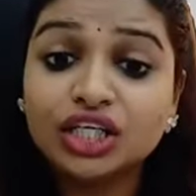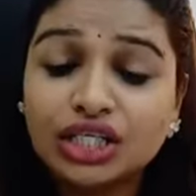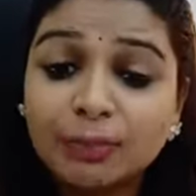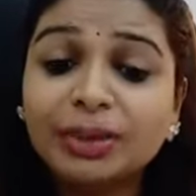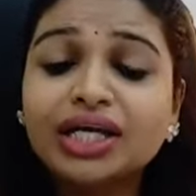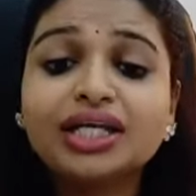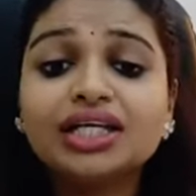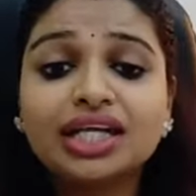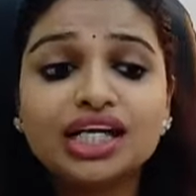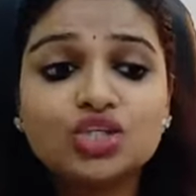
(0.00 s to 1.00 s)
typical
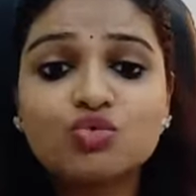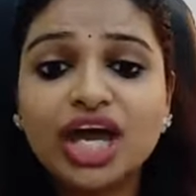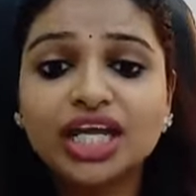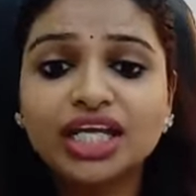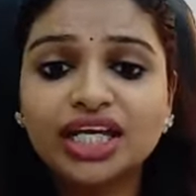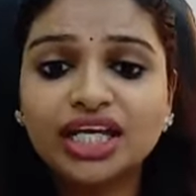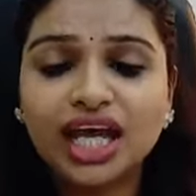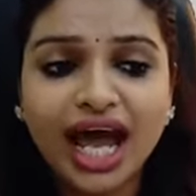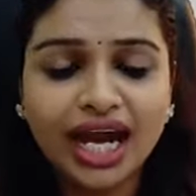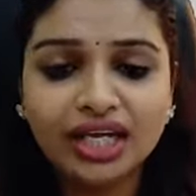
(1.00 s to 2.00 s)
case where he
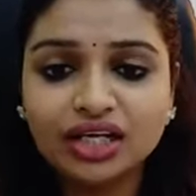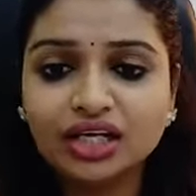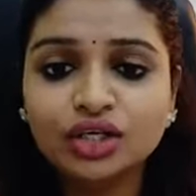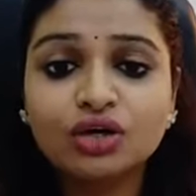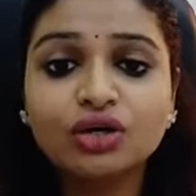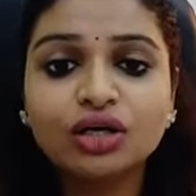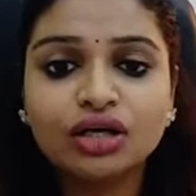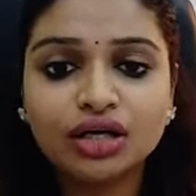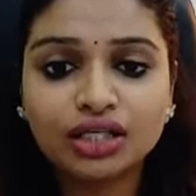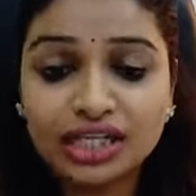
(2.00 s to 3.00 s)
had
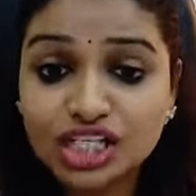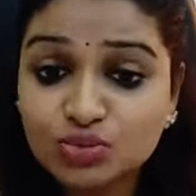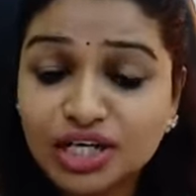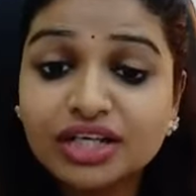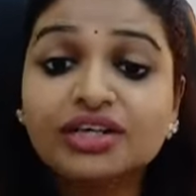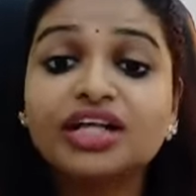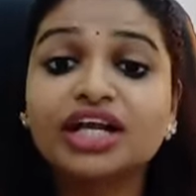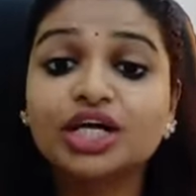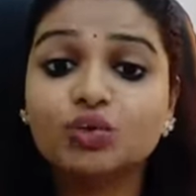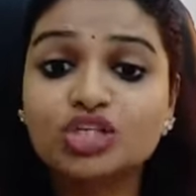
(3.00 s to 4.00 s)
the respiratory
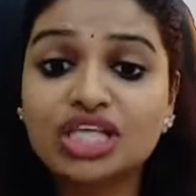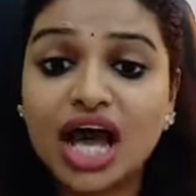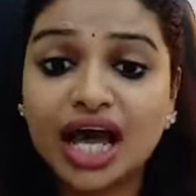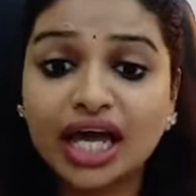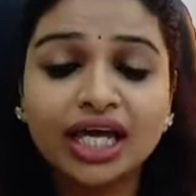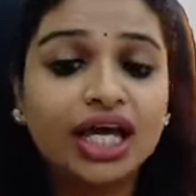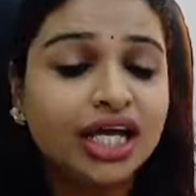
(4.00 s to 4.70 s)
rate was high.